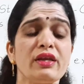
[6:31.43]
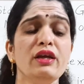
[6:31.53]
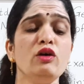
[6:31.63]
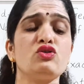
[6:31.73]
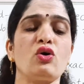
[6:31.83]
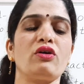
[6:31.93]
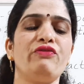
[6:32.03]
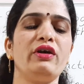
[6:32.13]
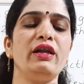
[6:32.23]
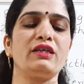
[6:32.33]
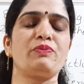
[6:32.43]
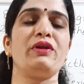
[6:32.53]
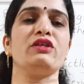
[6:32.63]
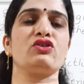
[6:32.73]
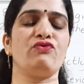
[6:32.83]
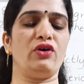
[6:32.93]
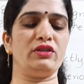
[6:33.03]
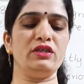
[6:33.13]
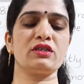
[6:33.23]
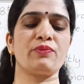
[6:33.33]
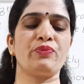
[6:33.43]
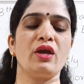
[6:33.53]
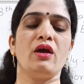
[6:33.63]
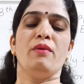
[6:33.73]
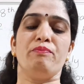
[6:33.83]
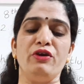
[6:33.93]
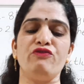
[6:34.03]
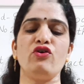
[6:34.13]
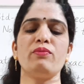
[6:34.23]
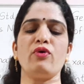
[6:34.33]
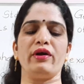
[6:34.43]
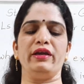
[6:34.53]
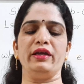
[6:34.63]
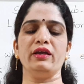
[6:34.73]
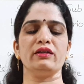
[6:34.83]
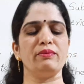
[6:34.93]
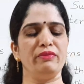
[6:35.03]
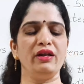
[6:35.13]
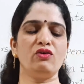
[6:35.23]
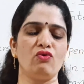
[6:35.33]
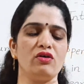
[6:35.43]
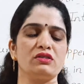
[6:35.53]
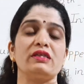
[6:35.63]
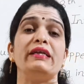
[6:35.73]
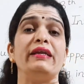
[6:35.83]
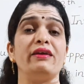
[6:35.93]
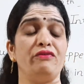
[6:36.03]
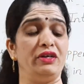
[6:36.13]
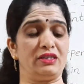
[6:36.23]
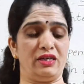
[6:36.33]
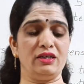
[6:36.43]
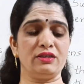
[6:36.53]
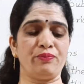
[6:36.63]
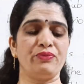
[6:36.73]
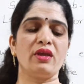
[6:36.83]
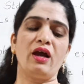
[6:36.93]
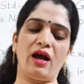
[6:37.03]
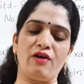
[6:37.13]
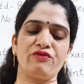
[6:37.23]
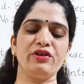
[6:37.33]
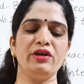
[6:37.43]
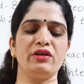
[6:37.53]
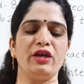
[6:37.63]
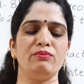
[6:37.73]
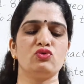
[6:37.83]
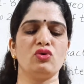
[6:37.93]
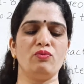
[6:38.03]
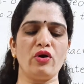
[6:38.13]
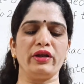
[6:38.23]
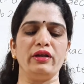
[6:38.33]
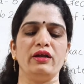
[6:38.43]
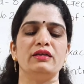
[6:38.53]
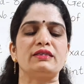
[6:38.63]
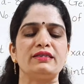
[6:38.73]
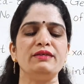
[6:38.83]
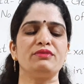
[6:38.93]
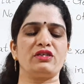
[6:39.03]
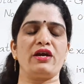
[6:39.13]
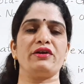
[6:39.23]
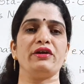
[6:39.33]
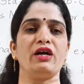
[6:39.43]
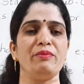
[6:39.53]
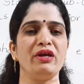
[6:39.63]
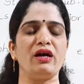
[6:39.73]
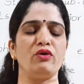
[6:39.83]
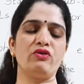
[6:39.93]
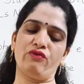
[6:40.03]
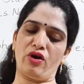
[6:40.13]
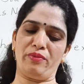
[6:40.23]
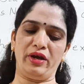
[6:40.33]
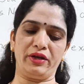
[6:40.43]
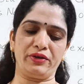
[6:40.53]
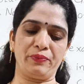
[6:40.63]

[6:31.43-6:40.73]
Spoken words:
Now, geographical explanation for this. Before boiling, the milk was in liquid state. After it came to a boil, steam started coming out from it.